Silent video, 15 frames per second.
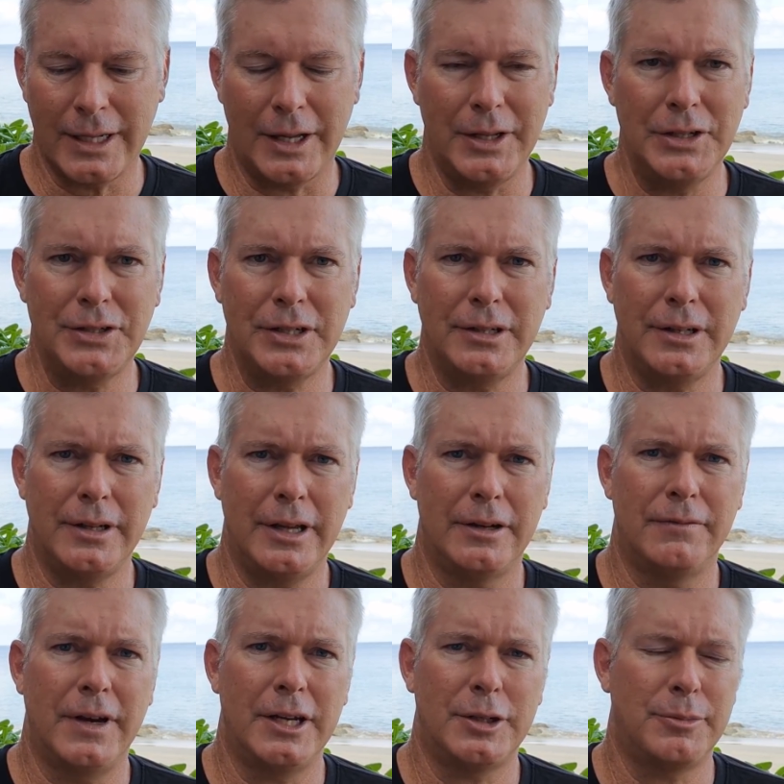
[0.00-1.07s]
Now, this is
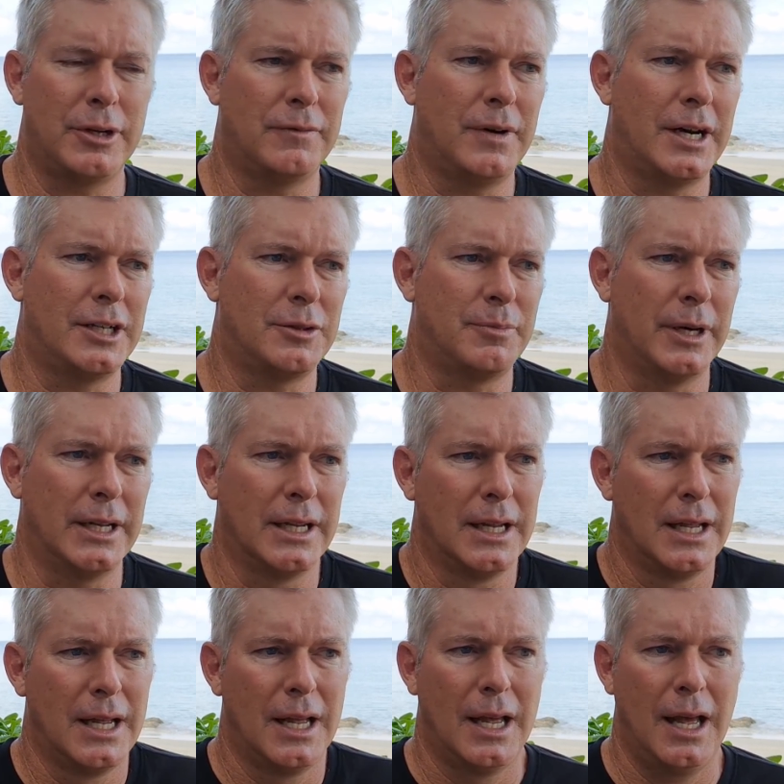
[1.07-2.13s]
investment advice, but
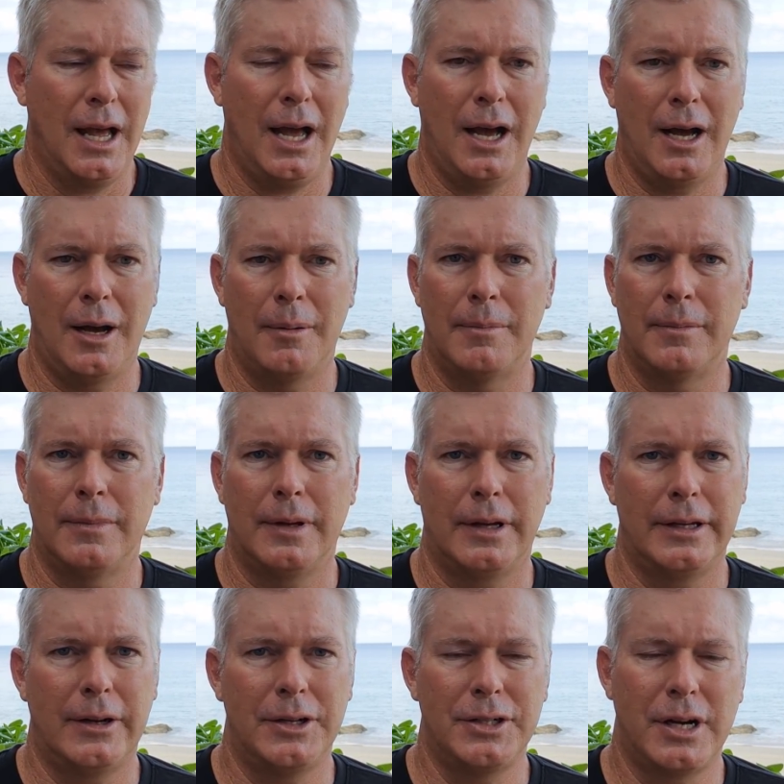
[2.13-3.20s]

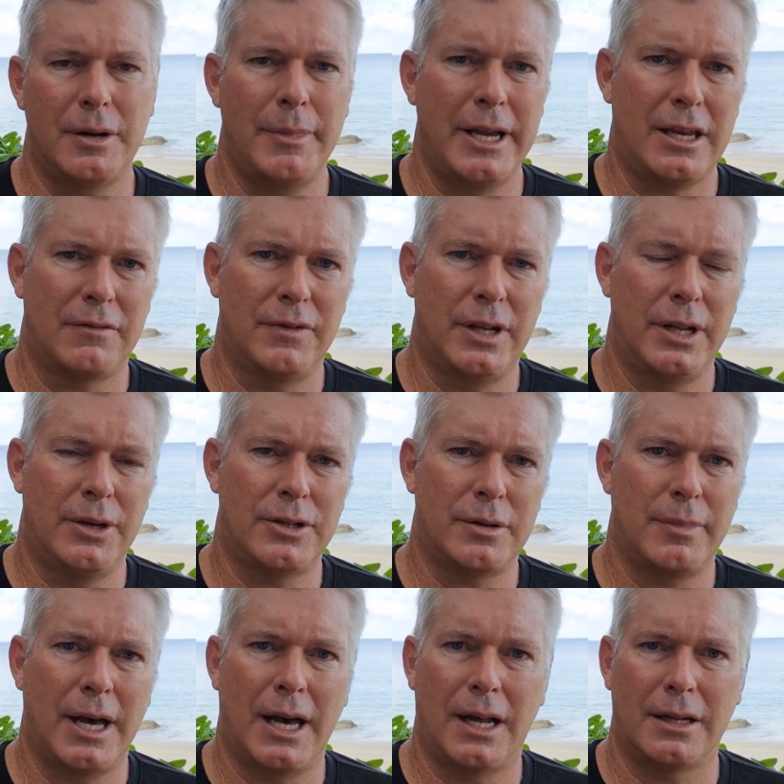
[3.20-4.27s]
you know, I started making
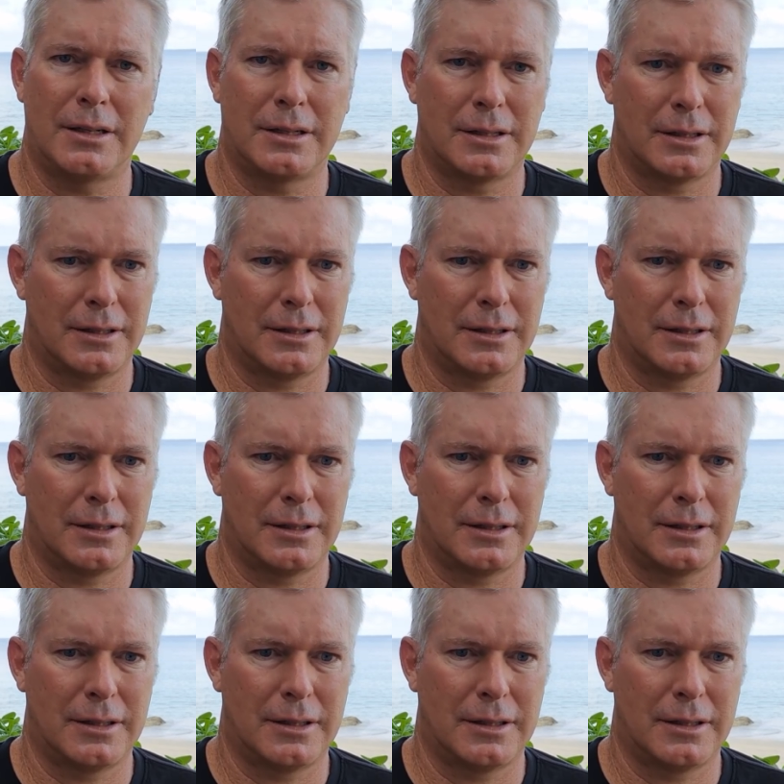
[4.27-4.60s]
videos about